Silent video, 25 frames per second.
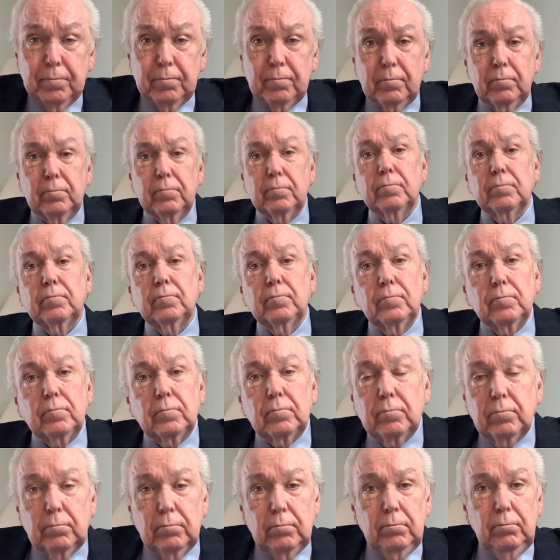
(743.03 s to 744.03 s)

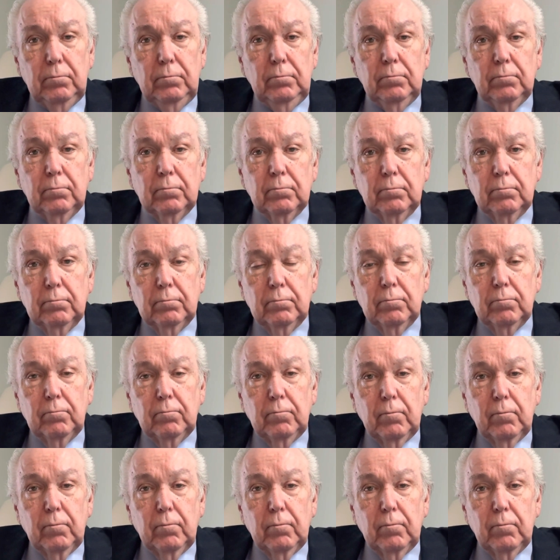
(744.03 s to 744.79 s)
Nothing is said.